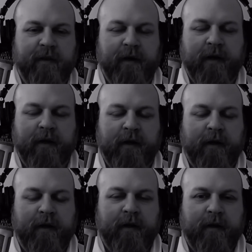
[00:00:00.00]
that
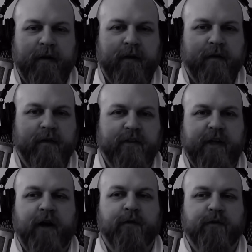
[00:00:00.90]
this
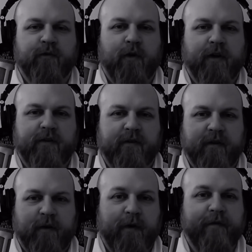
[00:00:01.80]
town was once
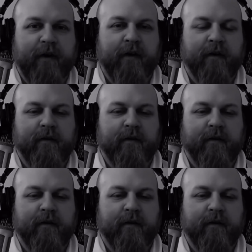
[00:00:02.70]
a river.